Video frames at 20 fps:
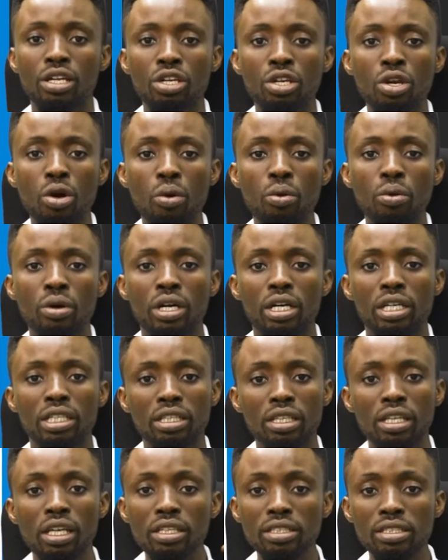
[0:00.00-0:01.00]
You know,
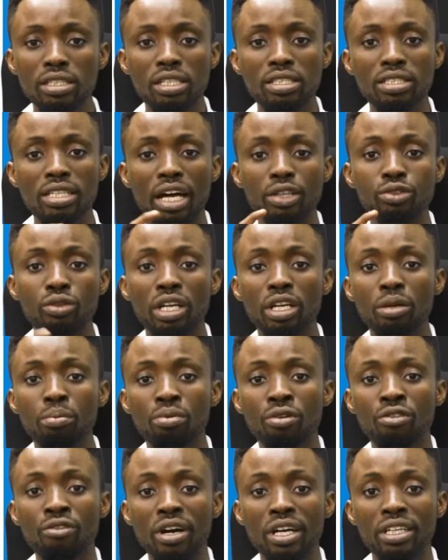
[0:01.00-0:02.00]
these things are actually
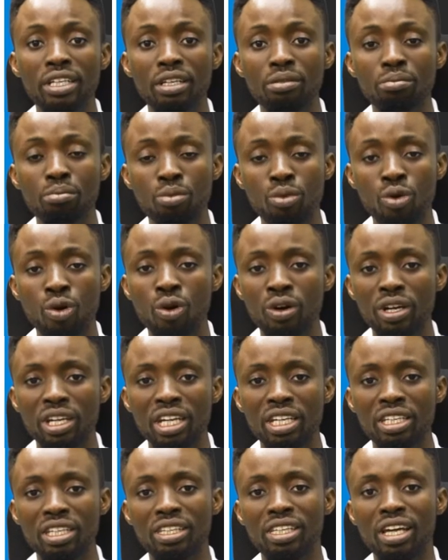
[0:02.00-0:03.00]
provided more
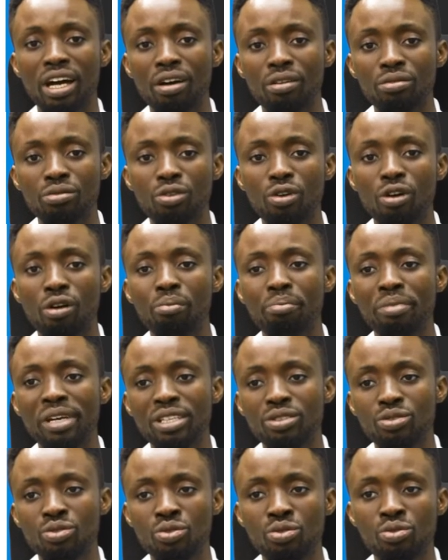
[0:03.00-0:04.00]
in the town
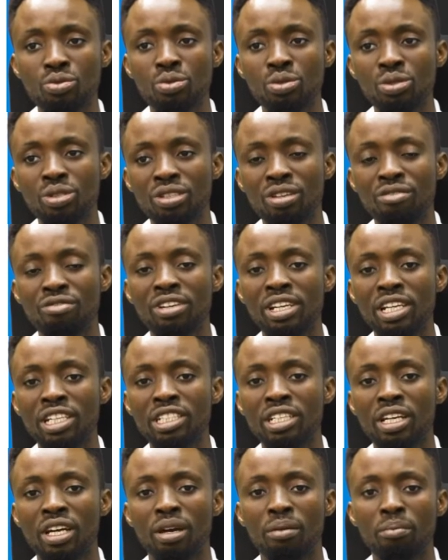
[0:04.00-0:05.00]
compared to the
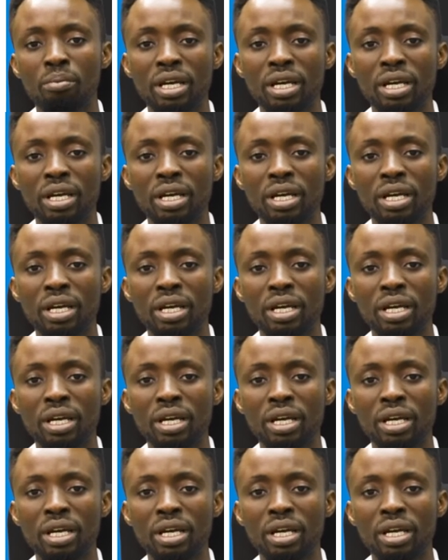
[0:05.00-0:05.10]
village.